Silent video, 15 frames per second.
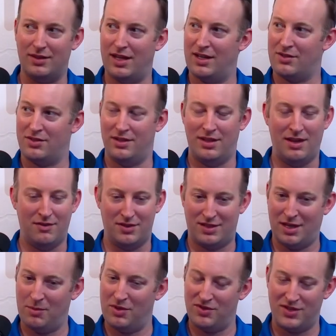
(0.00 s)
Actually, they have a
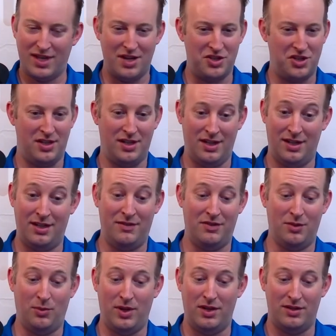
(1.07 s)
summer session and even a
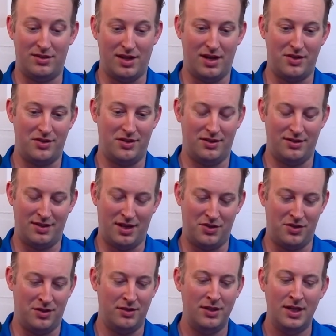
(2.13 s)
winter
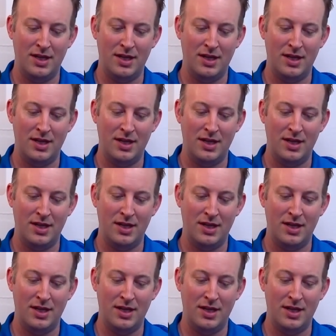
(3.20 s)
session.